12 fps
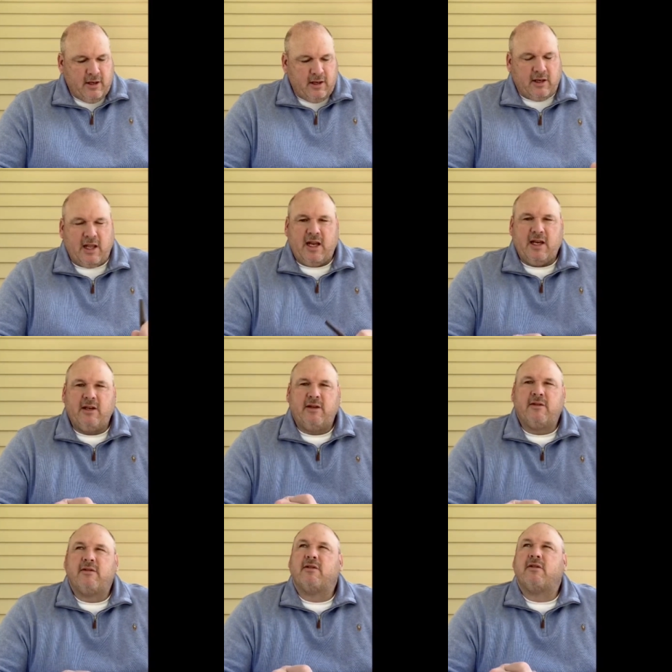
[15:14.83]
lean
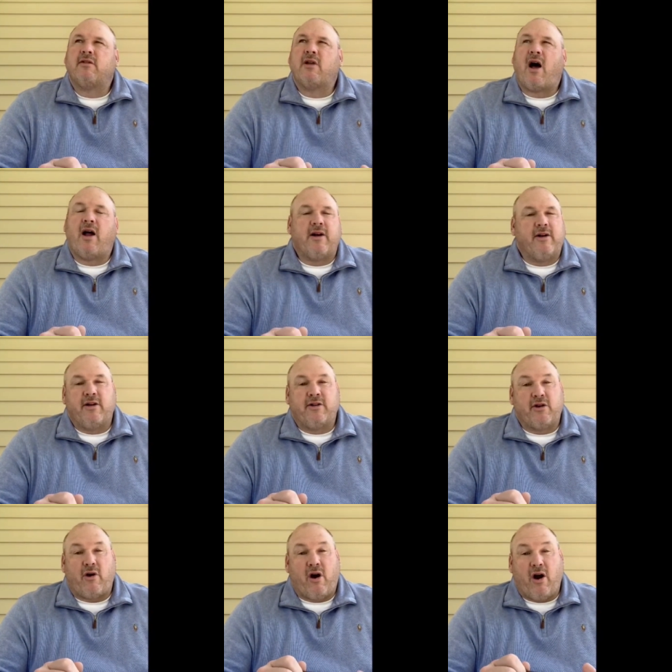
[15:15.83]
not into our